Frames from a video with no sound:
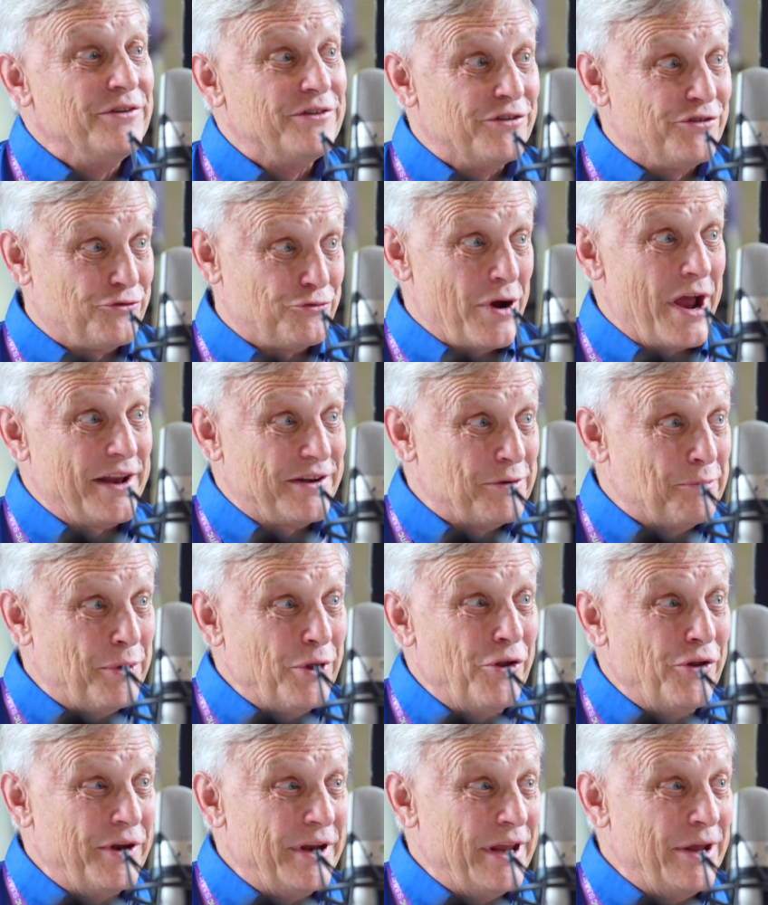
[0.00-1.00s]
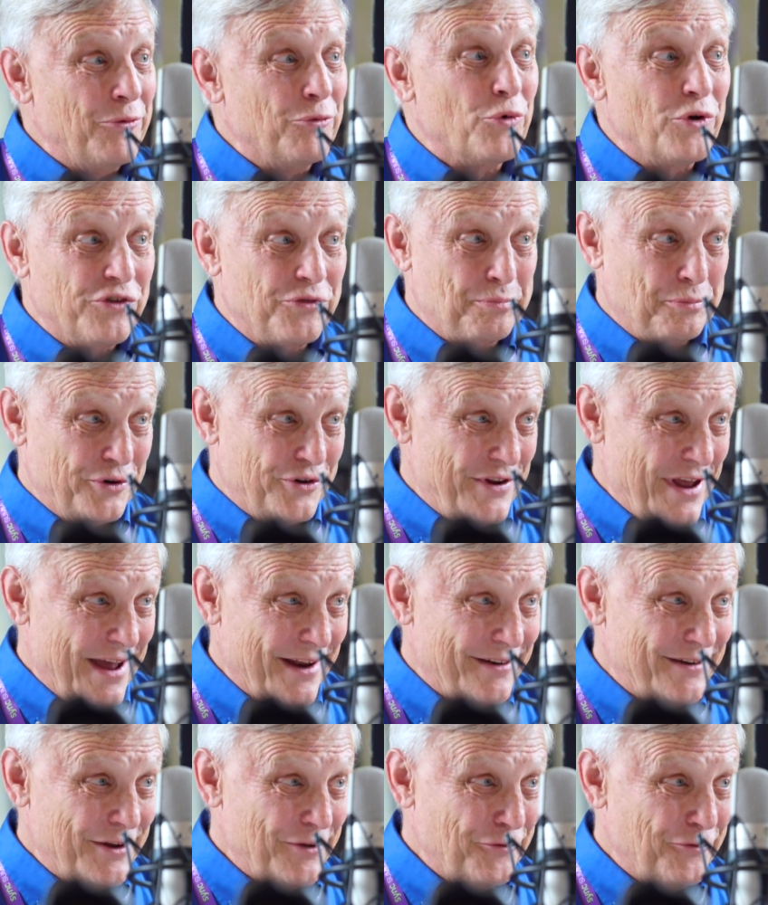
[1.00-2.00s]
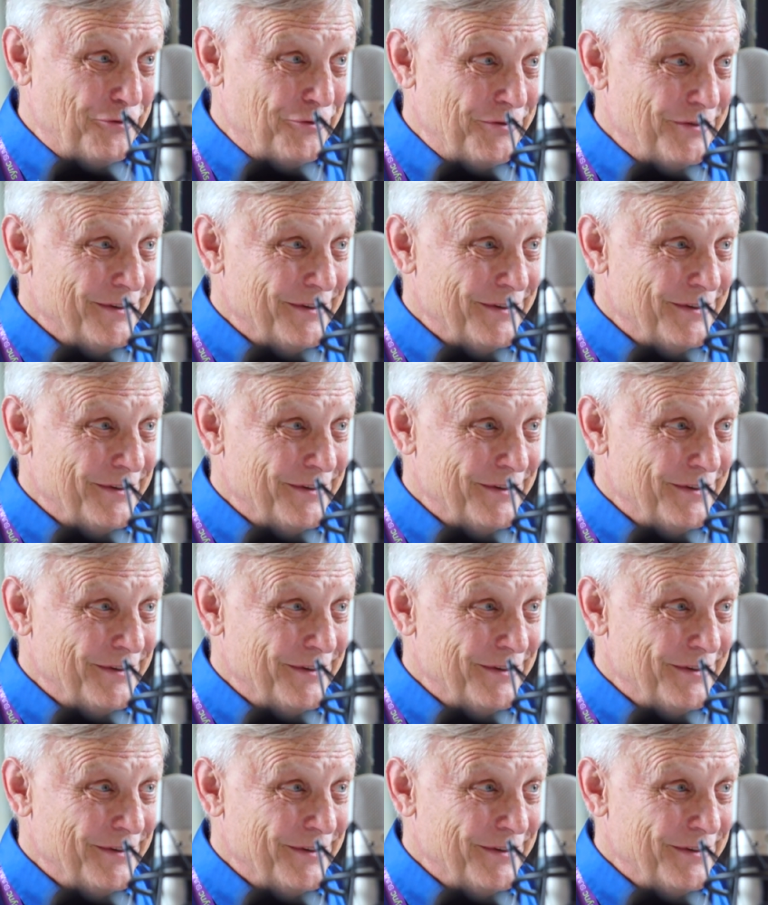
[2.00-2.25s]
distractibility was protective.